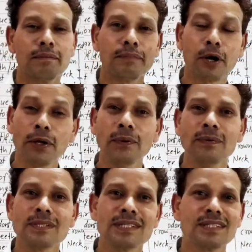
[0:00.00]

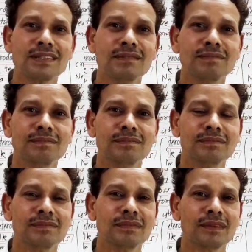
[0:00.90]
produces
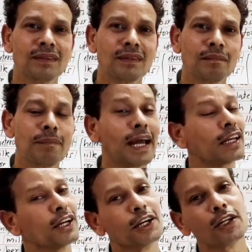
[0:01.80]

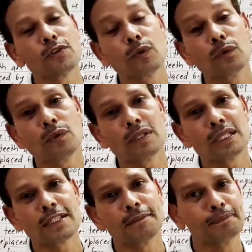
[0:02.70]
pancreatic
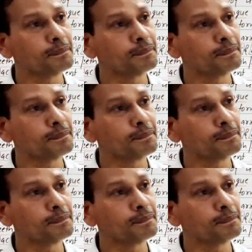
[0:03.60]
juice.